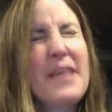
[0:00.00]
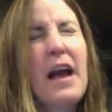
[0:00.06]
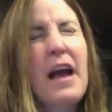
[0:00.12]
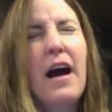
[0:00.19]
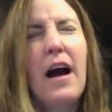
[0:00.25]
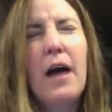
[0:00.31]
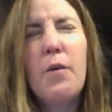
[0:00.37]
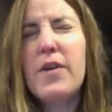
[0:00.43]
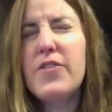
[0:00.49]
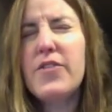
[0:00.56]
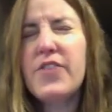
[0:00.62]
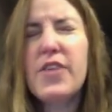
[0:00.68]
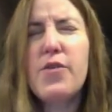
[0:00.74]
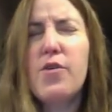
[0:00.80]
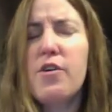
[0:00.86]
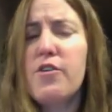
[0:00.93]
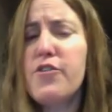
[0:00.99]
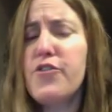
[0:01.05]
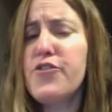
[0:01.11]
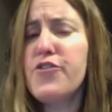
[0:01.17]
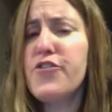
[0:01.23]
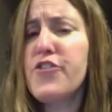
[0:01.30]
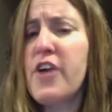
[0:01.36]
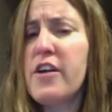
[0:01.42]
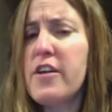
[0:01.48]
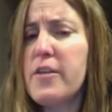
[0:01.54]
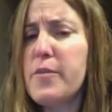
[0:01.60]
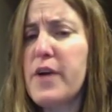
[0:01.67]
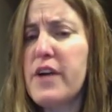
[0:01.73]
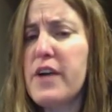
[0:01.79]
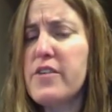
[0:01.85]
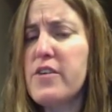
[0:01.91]
I want to say the oracles are not on the
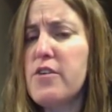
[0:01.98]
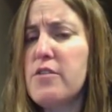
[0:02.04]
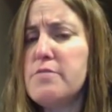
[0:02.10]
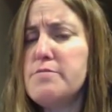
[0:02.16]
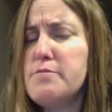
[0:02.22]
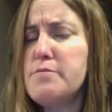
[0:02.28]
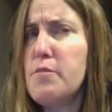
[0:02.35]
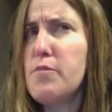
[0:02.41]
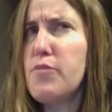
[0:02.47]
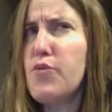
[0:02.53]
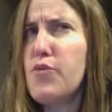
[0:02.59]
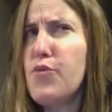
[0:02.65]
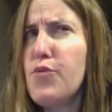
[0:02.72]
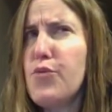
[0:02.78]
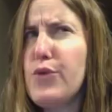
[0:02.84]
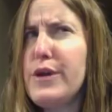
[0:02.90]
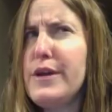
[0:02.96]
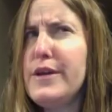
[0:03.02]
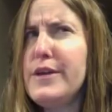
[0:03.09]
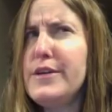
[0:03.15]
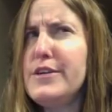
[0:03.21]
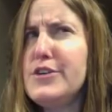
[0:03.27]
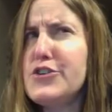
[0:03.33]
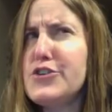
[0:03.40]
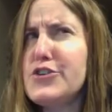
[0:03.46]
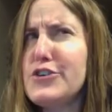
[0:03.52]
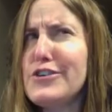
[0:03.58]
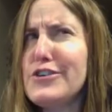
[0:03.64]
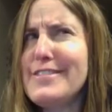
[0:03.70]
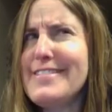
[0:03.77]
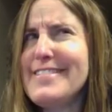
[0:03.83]
practical. Pretty sure.